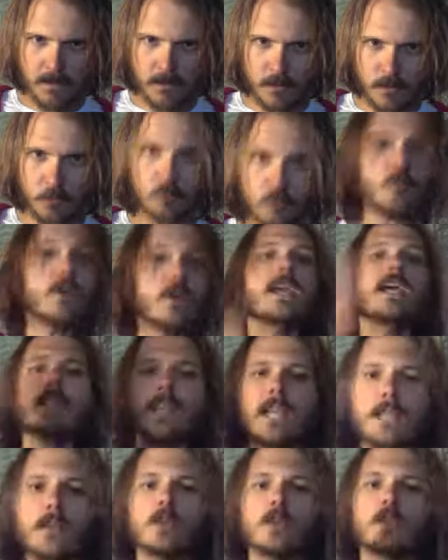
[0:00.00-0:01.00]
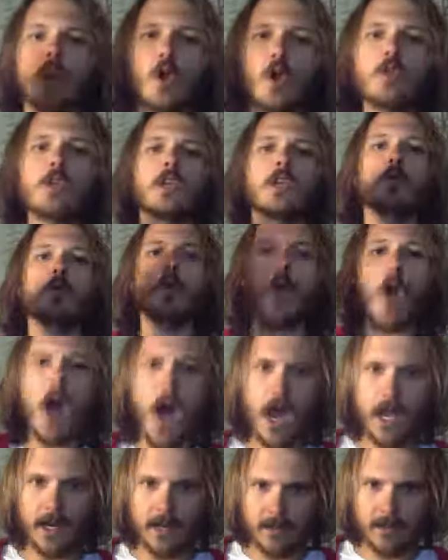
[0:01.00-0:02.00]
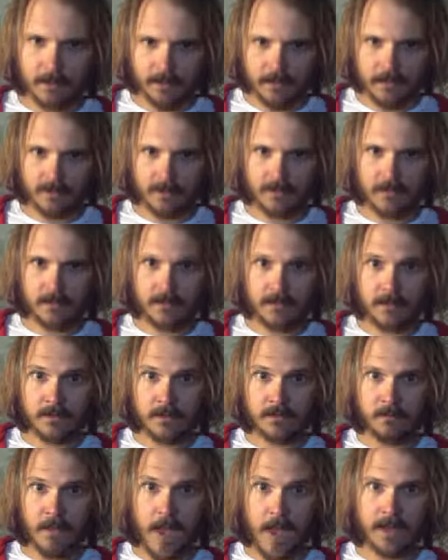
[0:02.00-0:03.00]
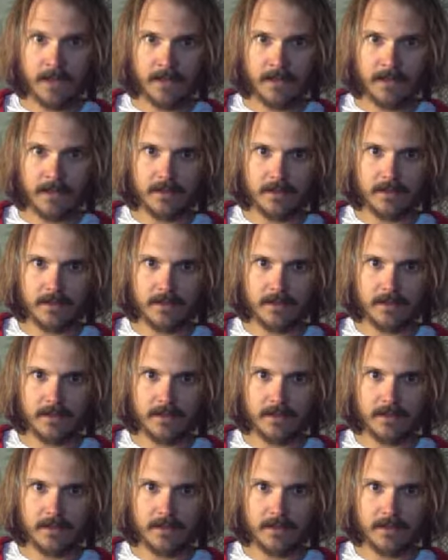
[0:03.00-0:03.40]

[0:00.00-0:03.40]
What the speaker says: Really, there's only one mannequin.